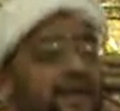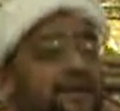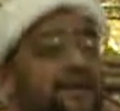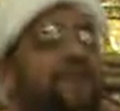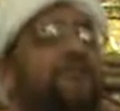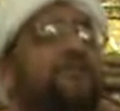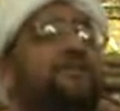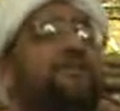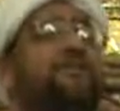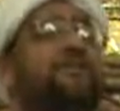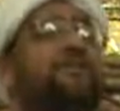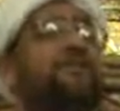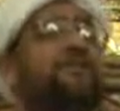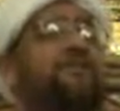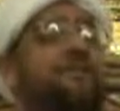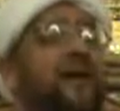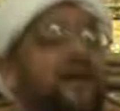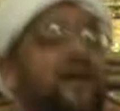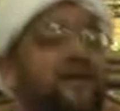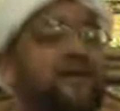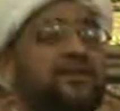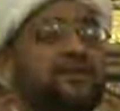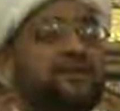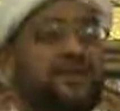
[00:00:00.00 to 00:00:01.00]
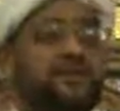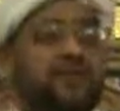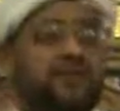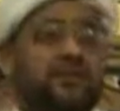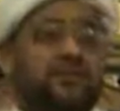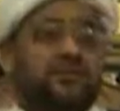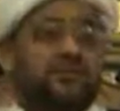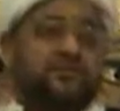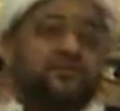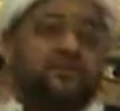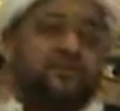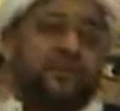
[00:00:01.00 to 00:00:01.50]
then start managing
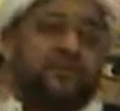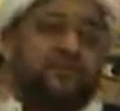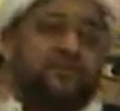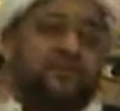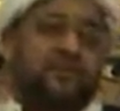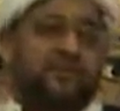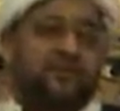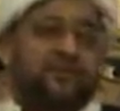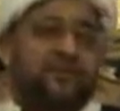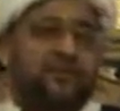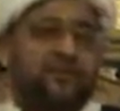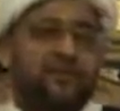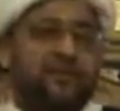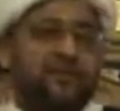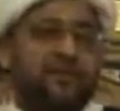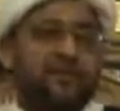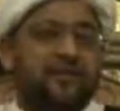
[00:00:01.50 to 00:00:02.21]
those people.